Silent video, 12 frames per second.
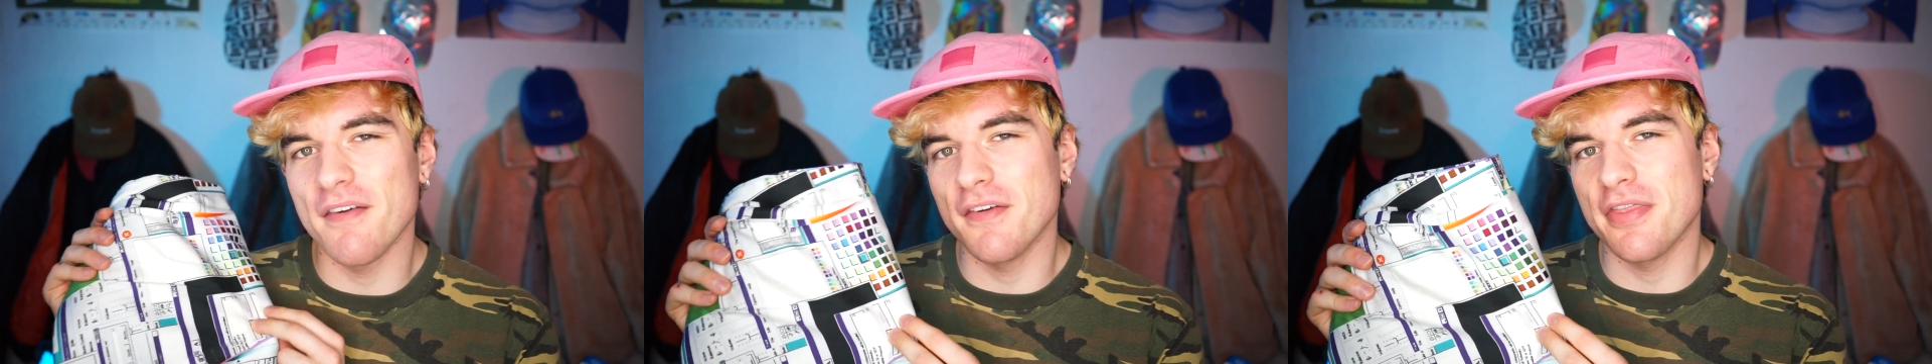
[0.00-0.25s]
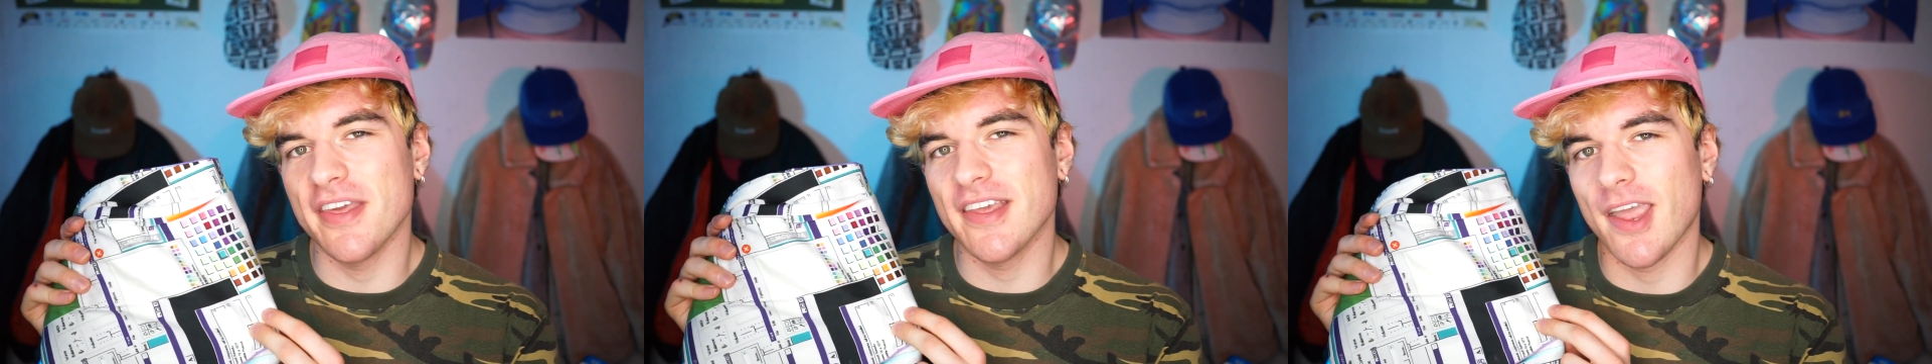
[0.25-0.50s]

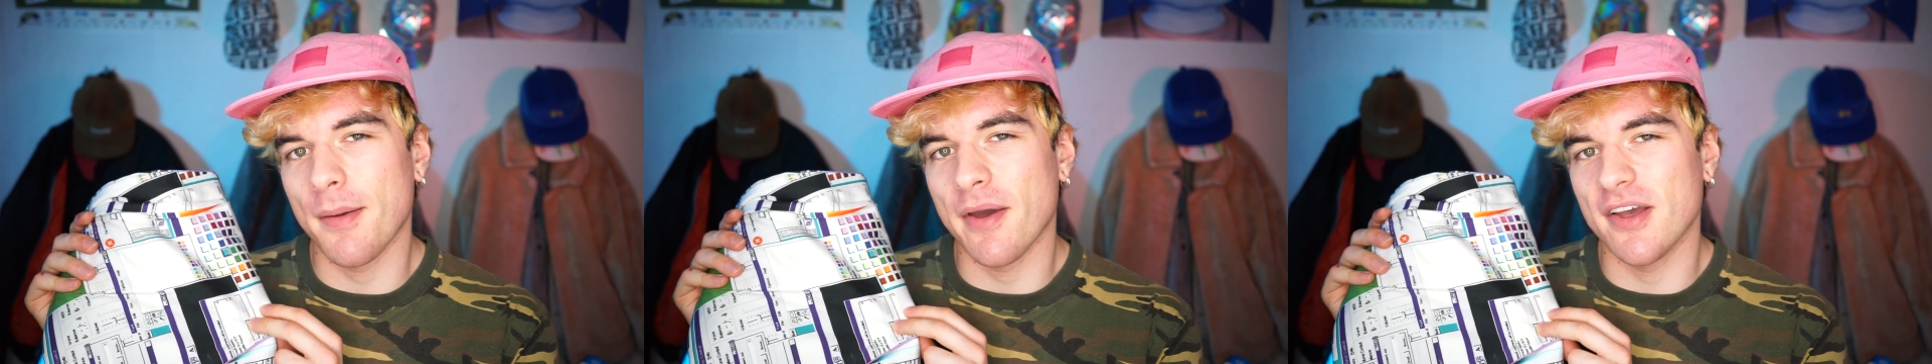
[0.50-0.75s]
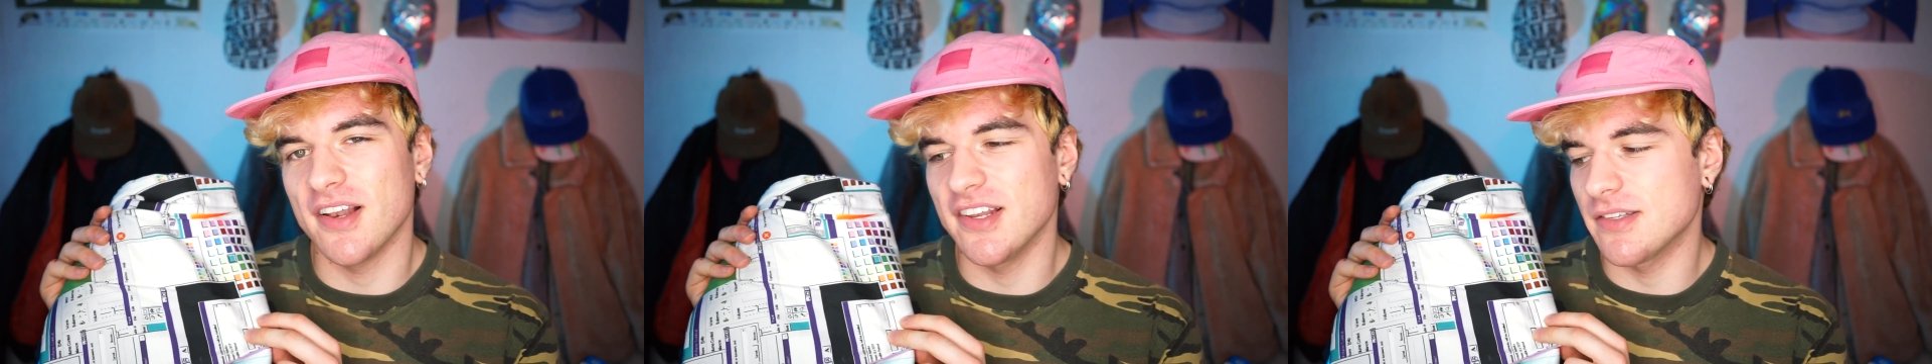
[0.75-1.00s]
everything came
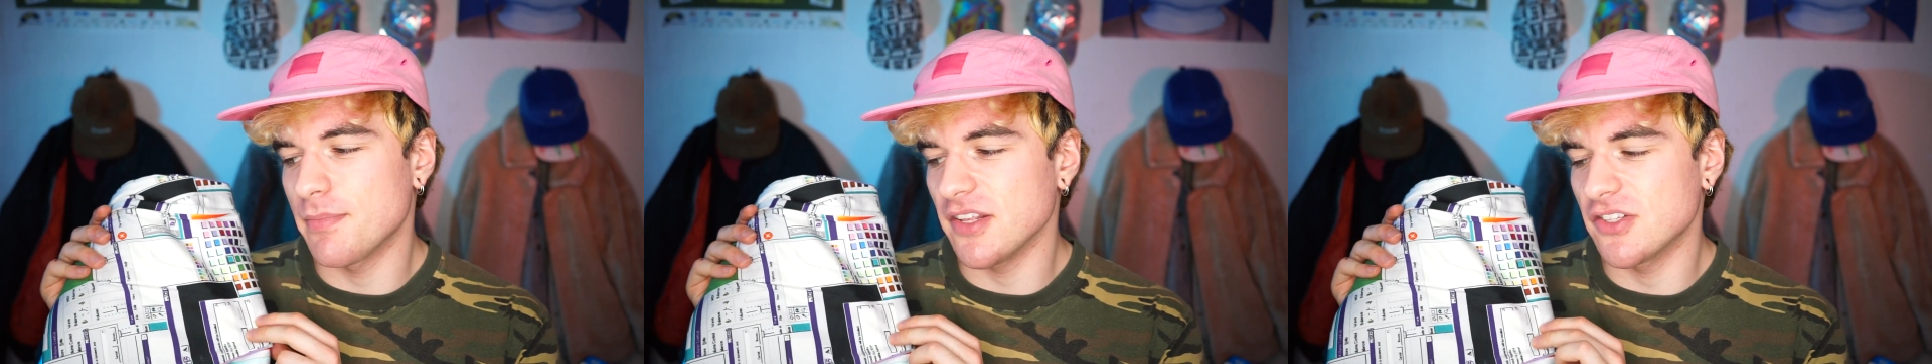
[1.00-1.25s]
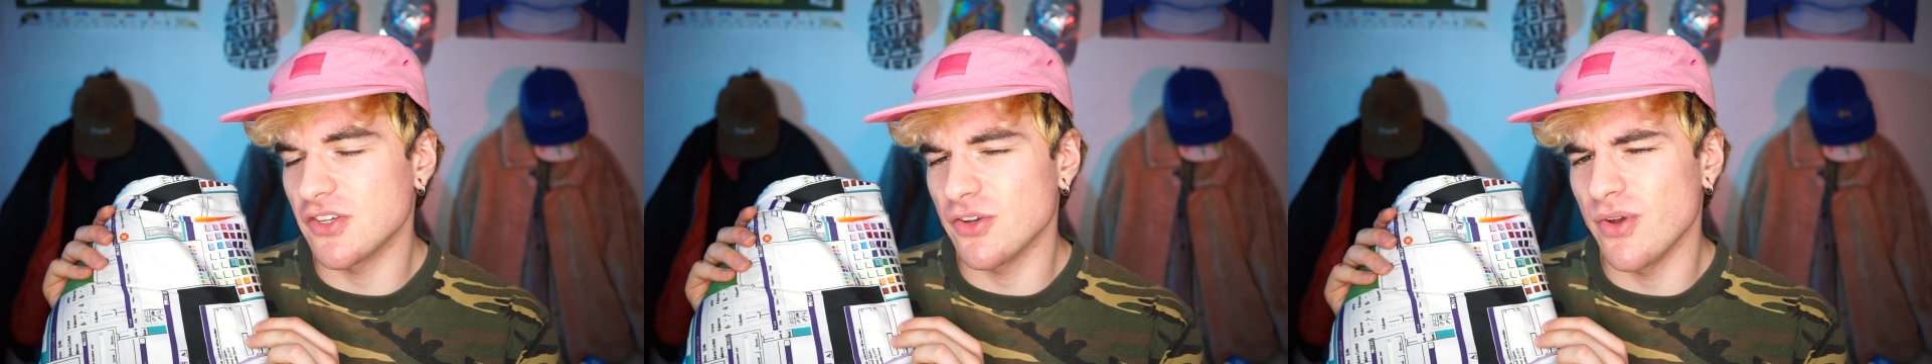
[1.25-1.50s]
out a little
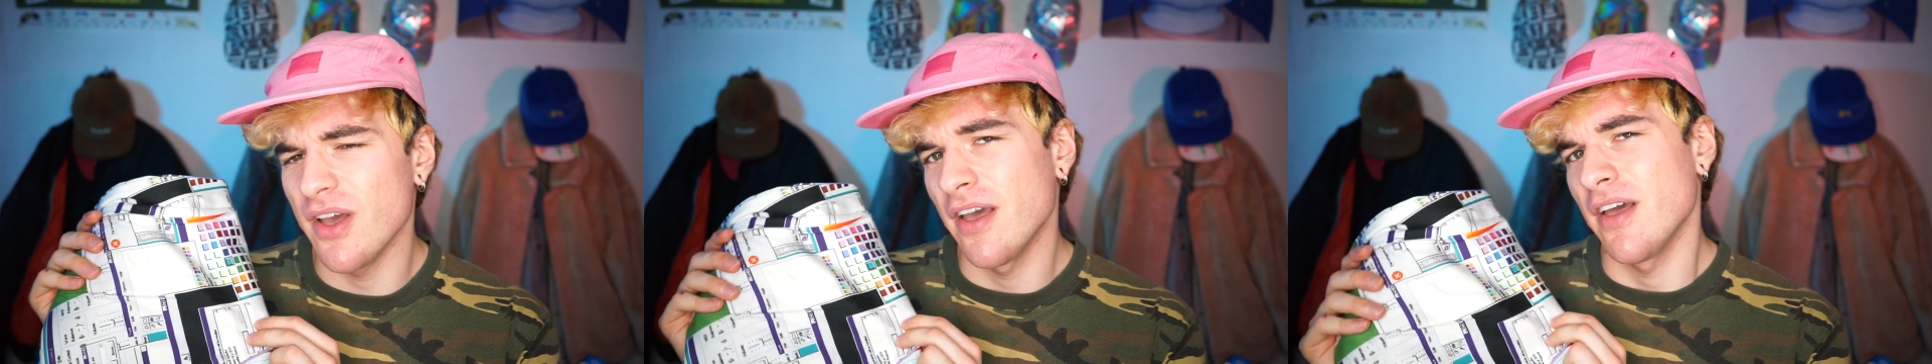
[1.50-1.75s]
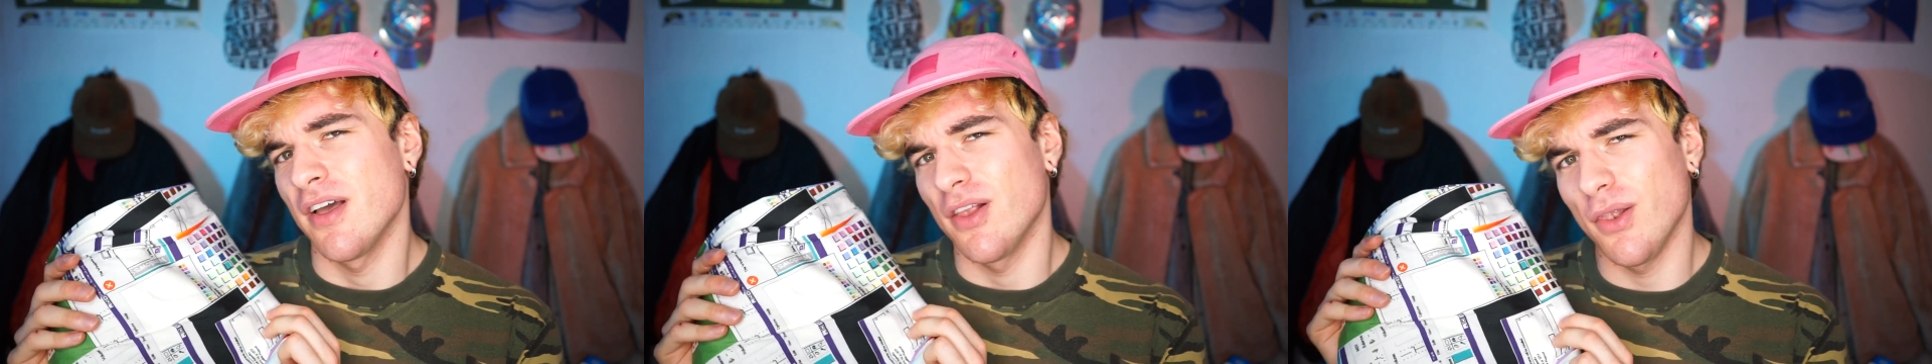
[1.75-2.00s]
bit too
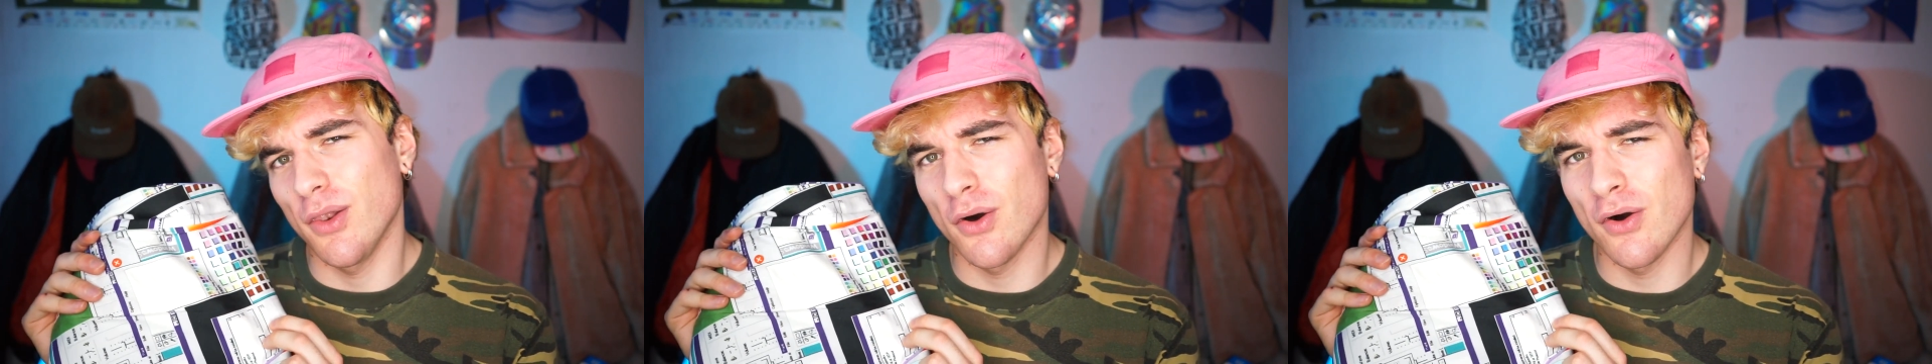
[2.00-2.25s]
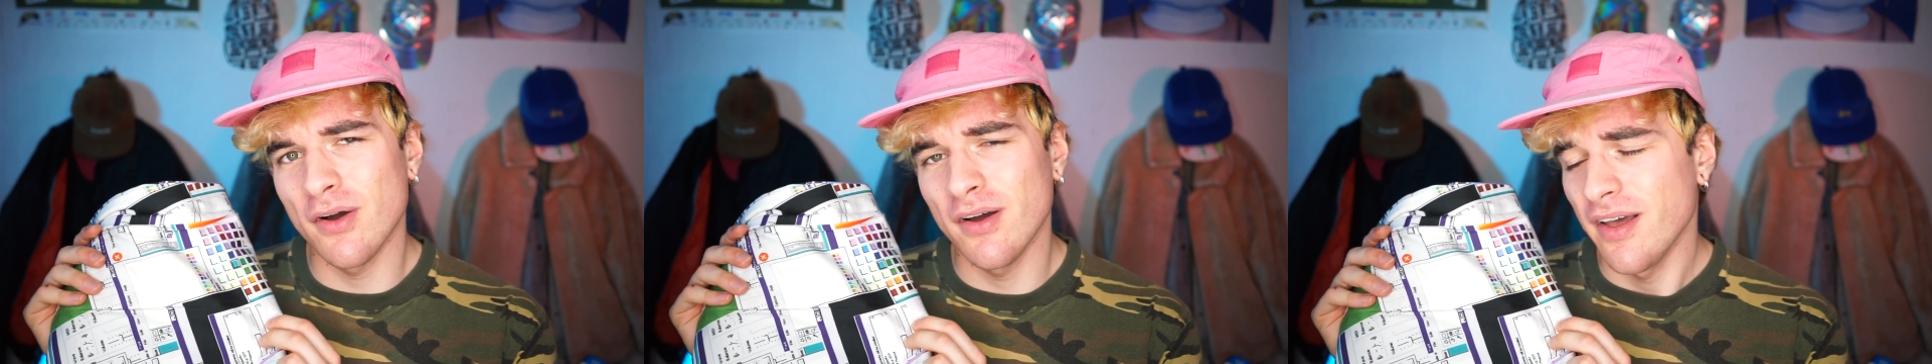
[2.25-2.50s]

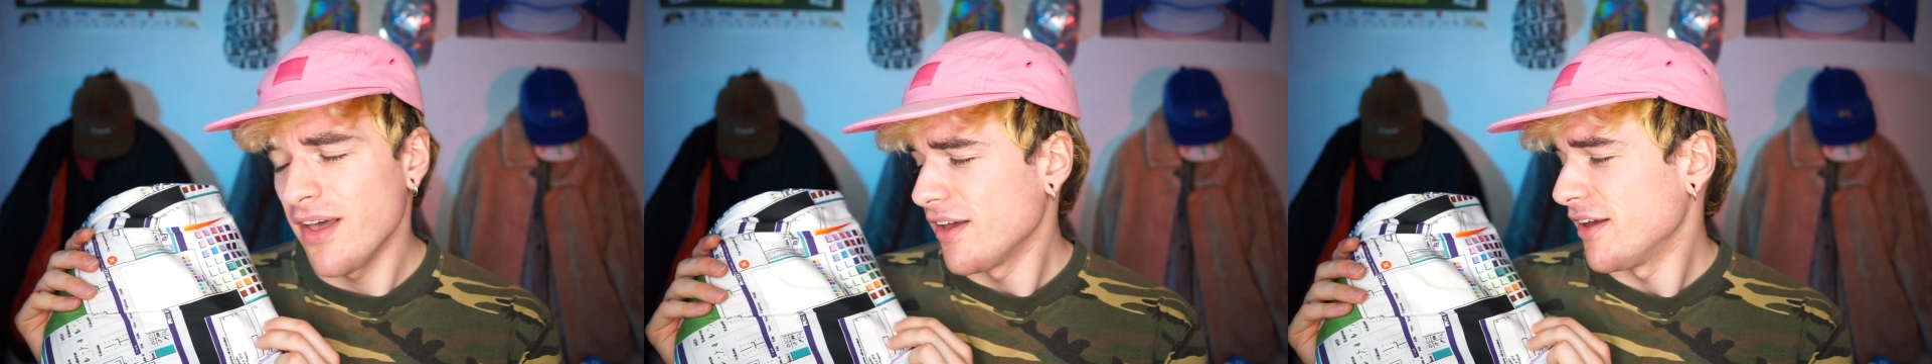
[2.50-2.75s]
long,